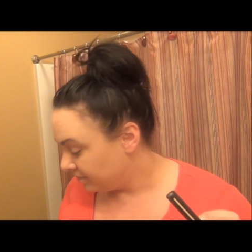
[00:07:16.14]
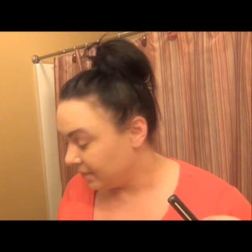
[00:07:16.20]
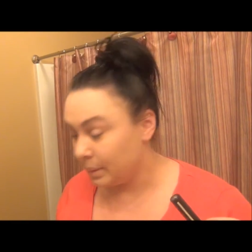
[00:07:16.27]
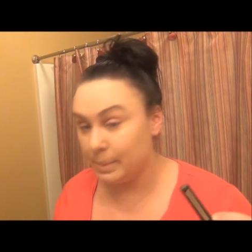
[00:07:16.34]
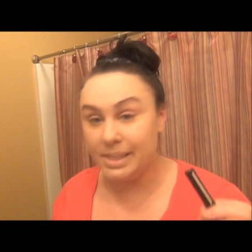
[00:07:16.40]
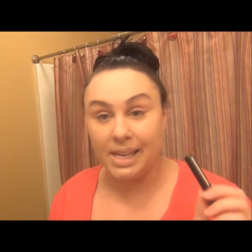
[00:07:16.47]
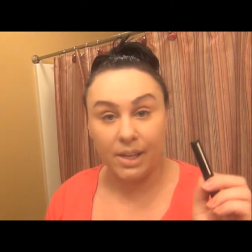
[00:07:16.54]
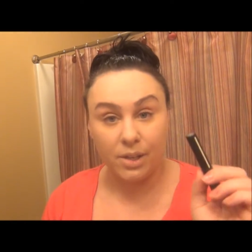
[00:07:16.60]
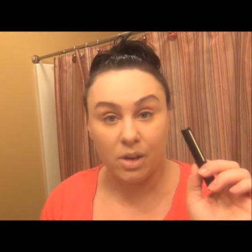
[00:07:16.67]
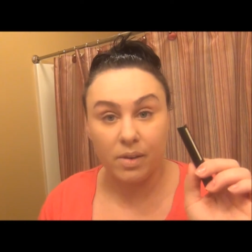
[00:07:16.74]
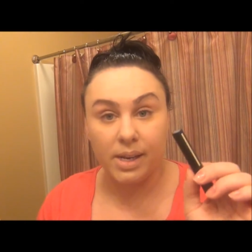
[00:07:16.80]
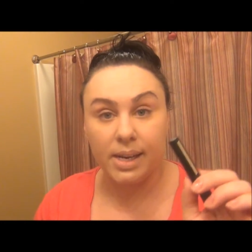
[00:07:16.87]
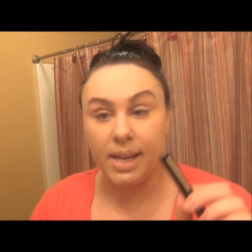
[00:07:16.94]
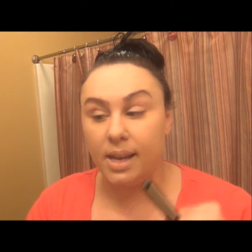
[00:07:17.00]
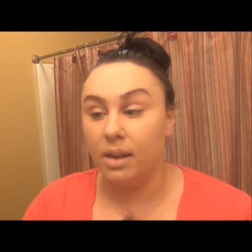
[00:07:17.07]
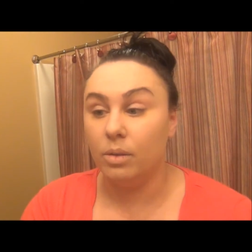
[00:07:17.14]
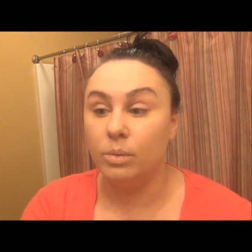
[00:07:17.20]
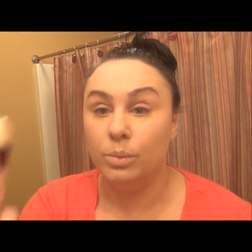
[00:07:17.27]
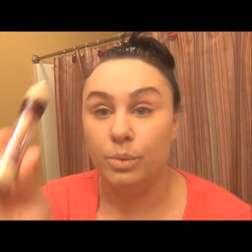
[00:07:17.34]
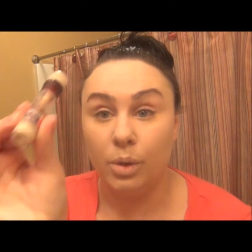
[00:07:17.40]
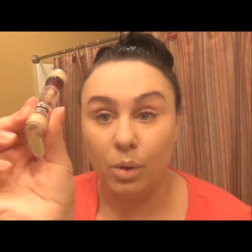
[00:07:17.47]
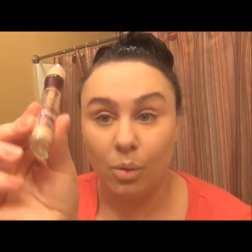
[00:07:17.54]
I'm telling you right now,
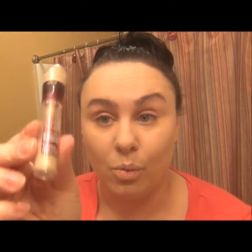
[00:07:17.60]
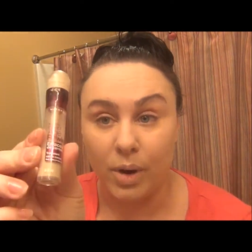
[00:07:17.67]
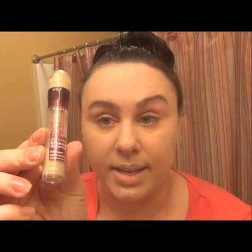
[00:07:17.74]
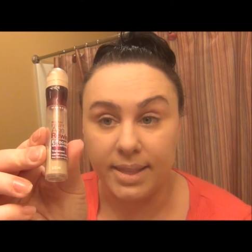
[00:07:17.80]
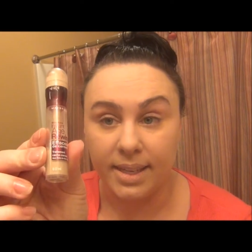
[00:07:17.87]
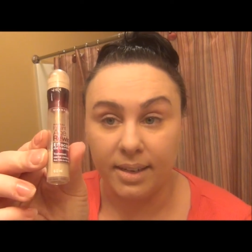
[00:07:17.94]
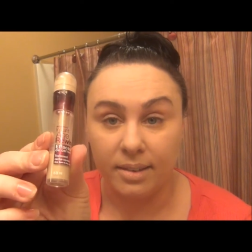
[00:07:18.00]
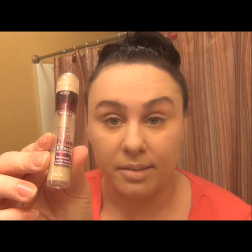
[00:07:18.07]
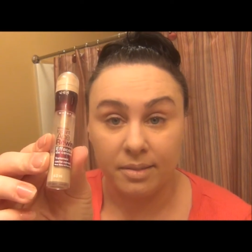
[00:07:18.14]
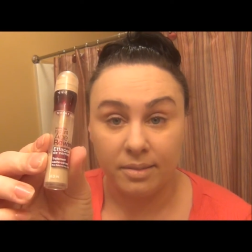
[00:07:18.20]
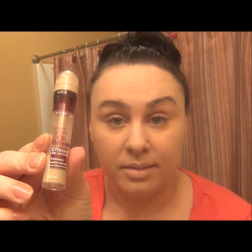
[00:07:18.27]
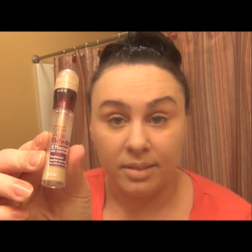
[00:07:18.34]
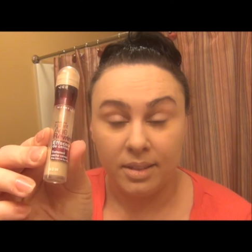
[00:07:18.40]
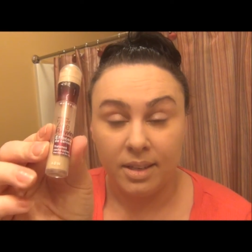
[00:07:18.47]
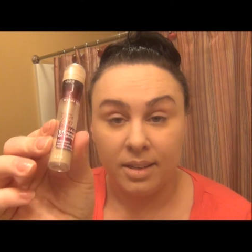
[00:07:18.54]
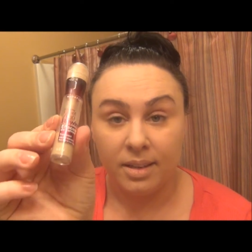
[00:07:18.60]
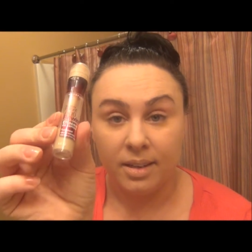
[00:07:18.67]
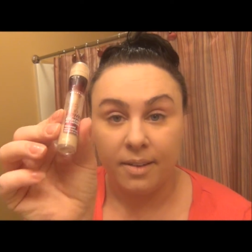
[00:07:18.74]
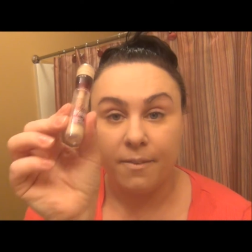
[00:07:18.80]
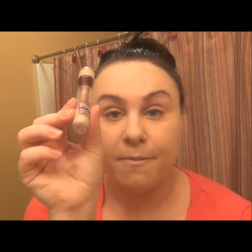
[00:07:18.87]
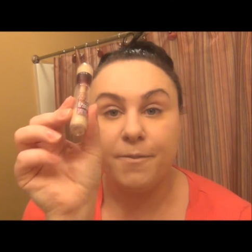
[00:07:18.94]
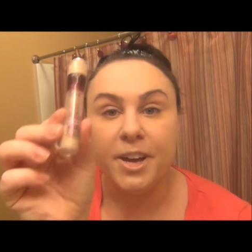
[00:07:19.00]
right there,
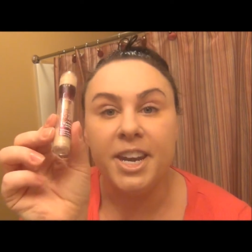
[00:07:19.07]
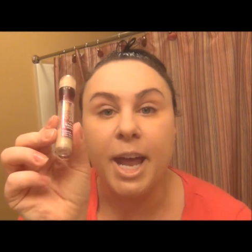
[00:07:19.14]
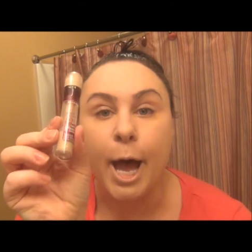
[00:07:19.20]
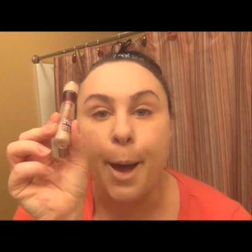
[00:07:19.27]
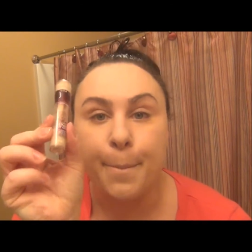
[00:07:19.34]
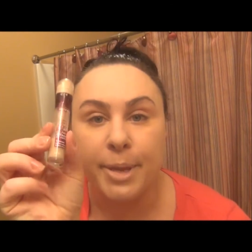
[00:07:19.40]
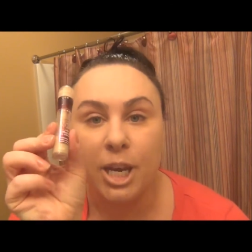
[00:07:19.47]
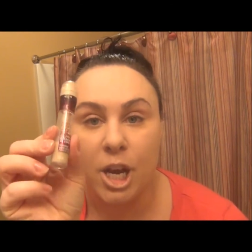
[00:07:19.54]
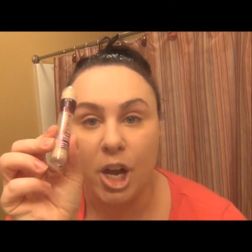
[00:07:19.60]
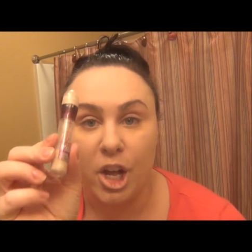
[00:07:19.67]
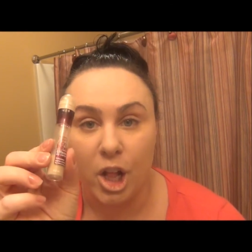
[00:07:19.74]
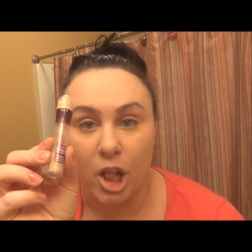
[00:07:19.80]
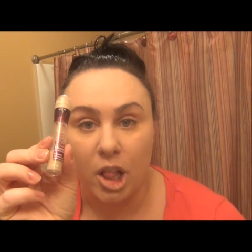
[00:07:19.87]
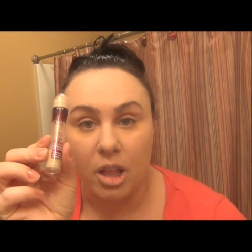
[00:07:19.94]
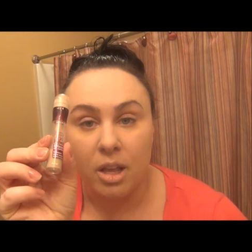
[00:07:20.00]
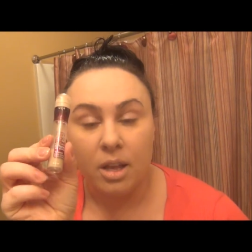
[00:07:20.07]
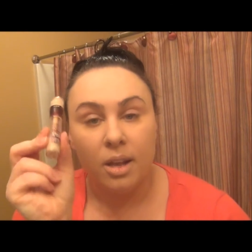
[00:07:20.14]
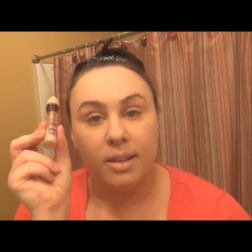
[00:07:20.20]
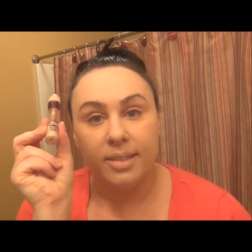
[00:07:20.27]
phenomenal.